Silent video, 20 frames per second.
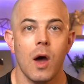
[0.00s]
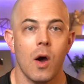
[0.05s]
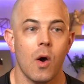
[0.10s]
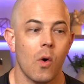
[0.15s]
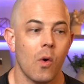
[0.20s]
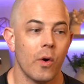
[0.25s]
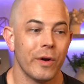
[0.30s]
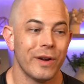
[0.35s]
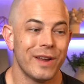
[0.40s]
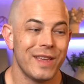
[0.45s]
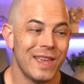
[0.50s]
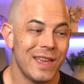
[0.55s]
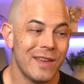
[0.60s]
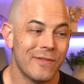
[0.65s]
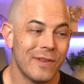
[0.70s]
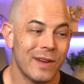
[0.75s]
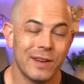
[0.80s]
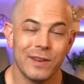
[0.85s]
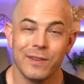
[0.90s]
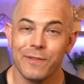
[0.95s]
or
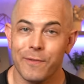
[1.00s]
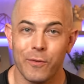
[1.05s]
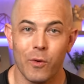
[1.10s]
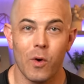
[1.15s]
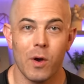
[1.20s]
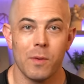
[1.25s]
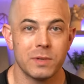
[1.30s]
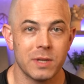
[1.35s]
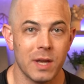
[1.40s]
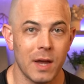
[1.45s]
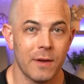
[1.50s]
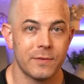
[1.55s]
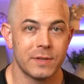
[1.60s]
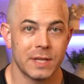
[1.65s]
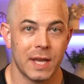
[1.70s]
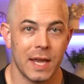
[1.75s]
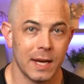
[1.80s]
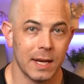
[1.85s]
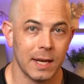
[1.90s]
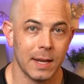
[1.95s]
even forms of
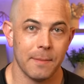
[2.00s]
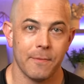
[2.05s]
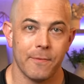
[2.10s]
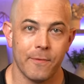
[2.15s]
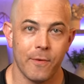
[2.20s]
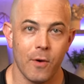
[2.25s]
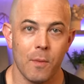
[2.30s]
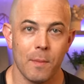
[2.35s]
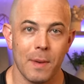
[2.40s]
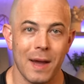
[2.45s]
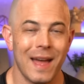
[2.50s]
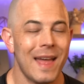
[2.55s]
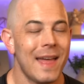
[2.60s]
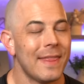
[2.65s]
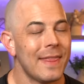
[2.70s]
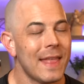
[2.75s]
skin lymphoma.